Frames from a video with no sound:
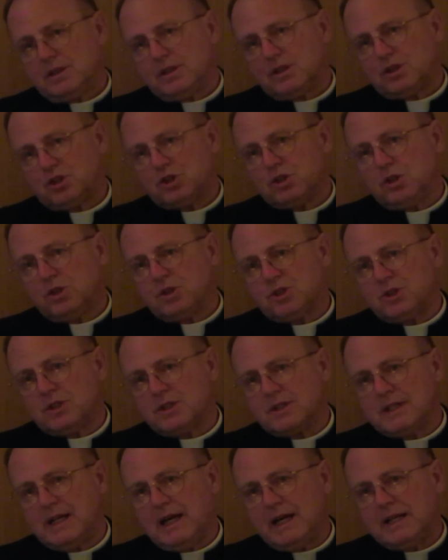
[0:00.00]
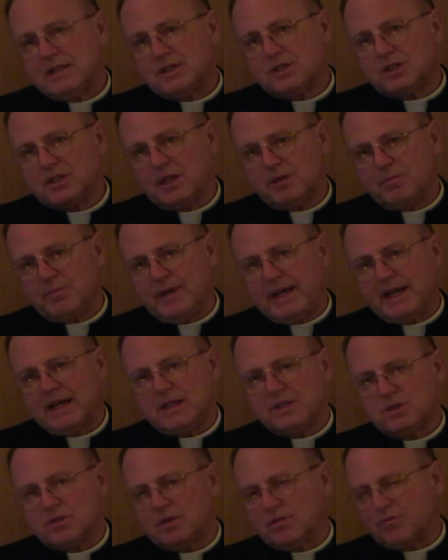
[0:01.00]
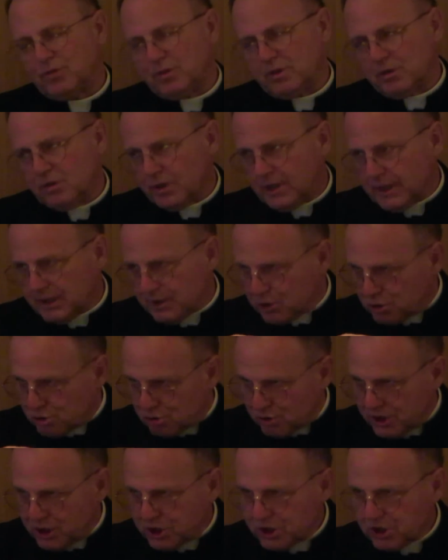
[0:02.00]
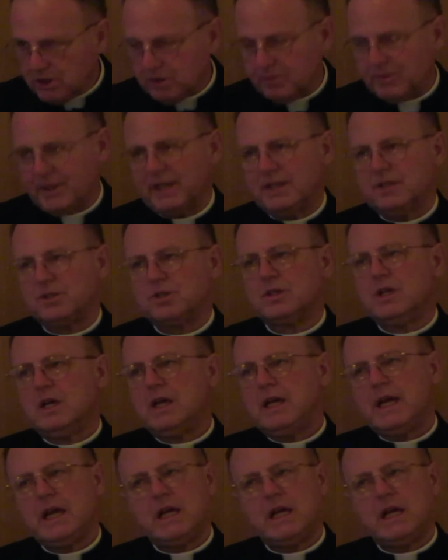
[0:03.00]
The Church does not say Mass, if we look at the traditional Mass,